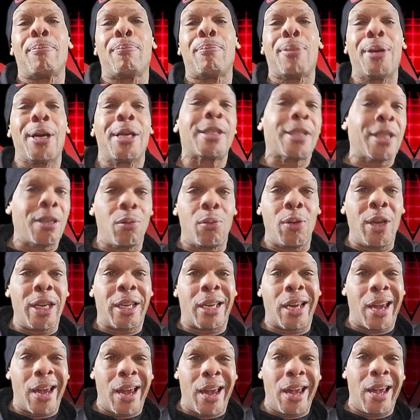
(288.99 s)
busy week
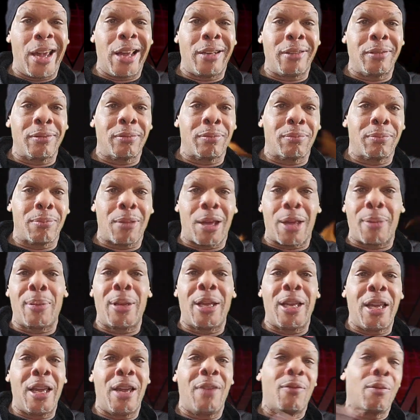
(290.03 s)
ahead, maybe
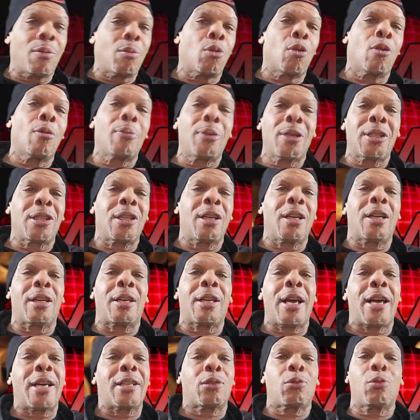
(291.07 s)
even more busy than
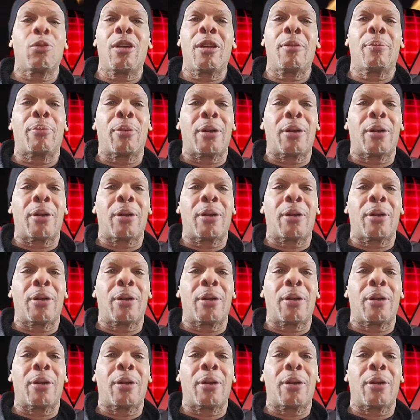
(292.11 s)
last week,